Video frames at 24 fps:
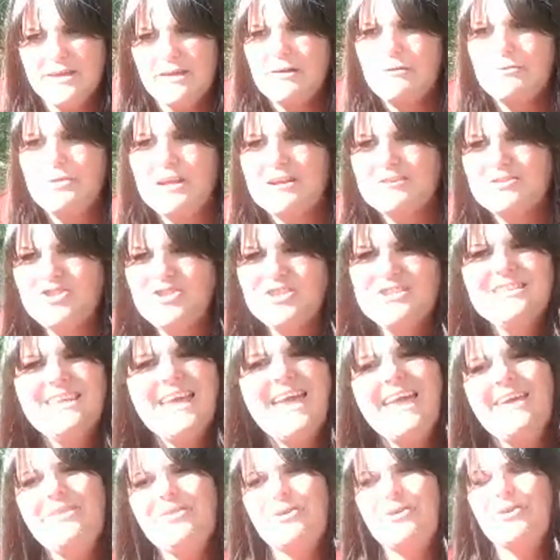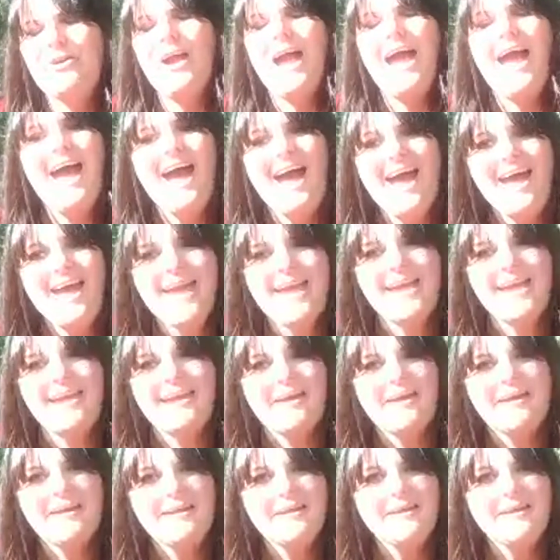Oh, there she is. Heather, hi.